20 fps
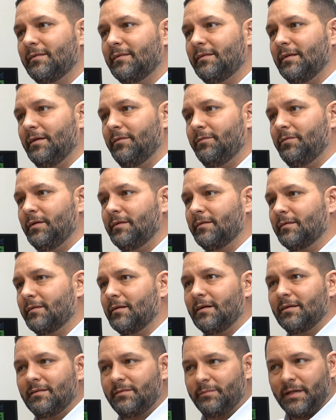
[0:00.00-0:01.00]
If it's
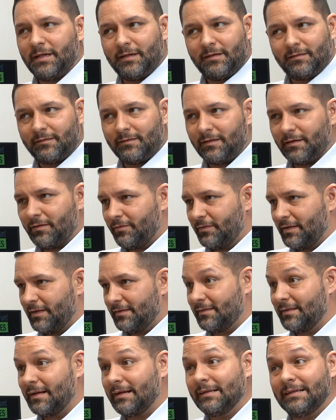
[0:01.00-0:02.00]
cosmetic stuff
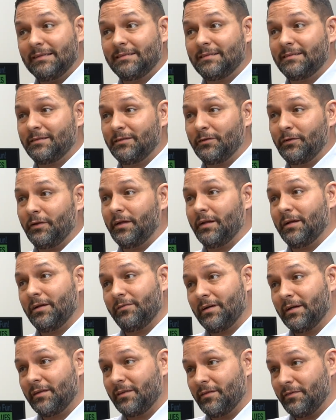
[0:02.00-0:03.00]
that's not necessarily going
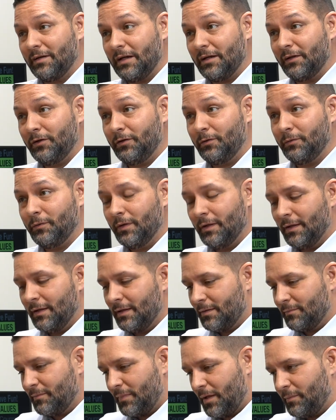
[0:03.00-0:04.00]
to affect the value,
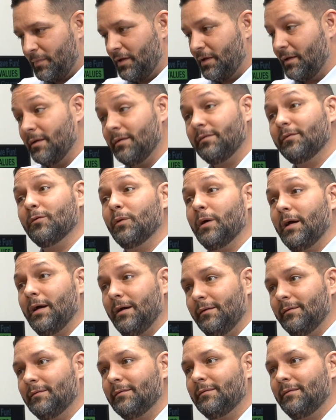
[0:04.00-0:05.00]
maybe it is a
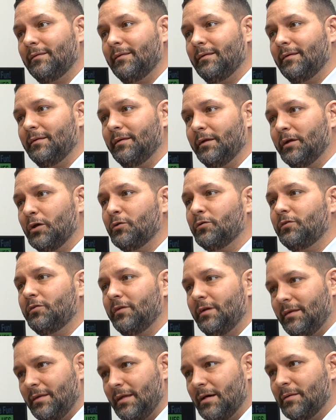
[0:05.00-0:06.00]
way to
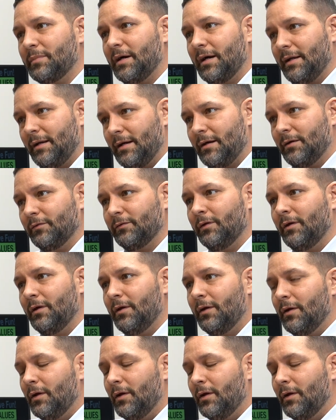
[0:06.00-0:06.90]
negotiate that buy down.